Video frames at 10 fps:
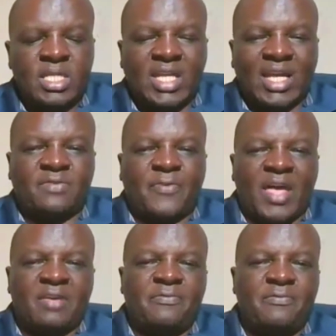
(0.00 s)
It has
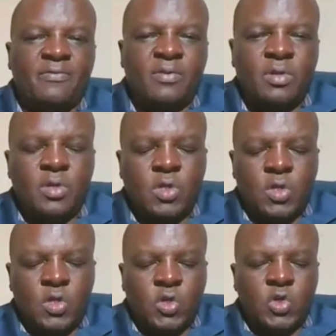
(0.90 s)
5
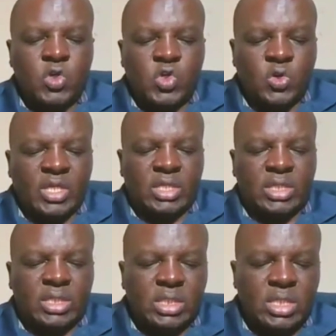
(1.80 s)

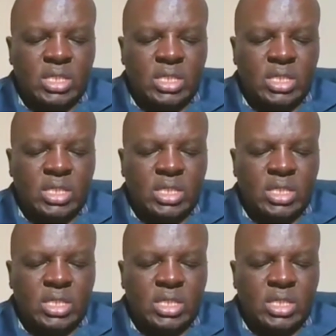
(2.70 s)
units.